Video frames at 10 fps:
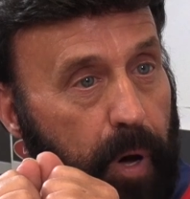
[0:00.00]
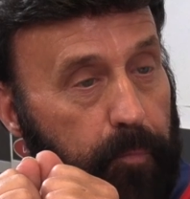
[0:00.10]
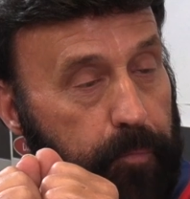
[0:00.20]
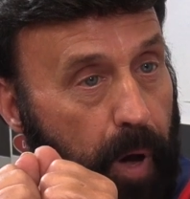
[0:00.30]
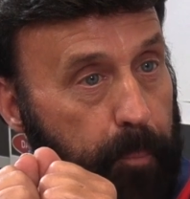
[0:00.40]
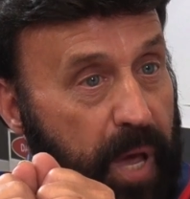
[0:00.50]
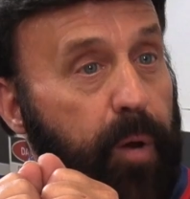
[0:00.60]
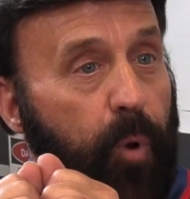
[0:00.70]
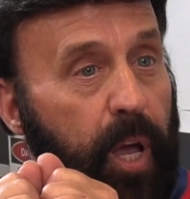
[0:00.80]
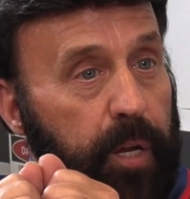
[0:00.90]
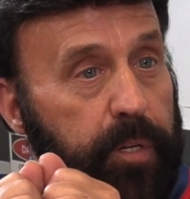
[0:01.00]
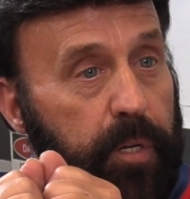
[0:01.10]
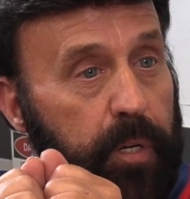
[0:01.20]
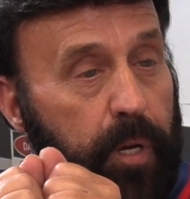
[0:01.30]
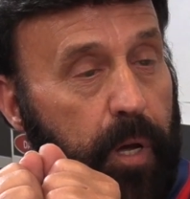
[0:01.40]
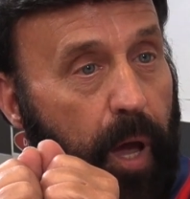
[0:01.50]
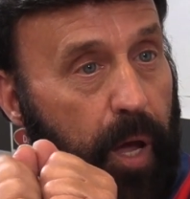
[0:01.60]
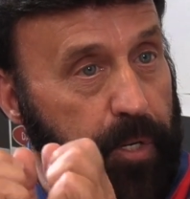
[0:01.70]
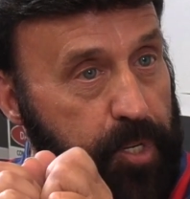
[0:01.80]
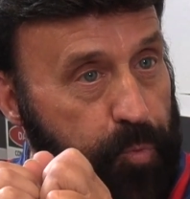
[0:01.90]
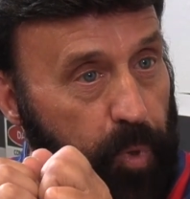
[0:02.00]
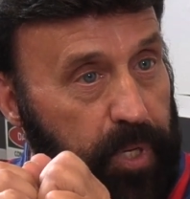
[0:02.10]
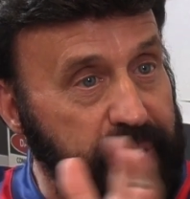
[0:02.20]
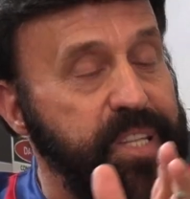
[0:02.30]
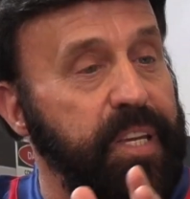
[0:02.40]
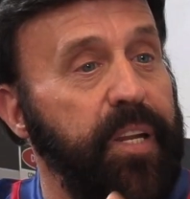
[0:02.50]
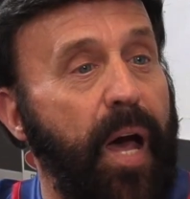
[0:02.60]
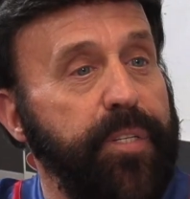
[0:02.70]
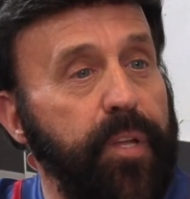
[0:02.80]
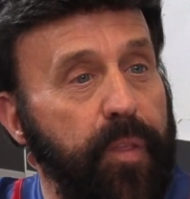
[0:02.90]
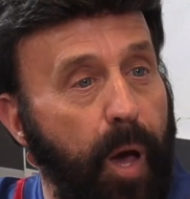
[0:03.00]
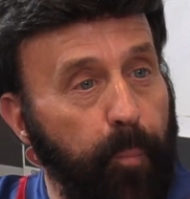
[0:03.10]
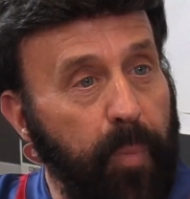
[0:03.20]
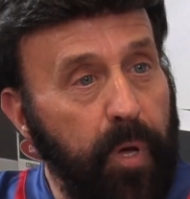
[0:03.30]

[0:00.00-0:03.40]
a pay rate and just releasing that to them.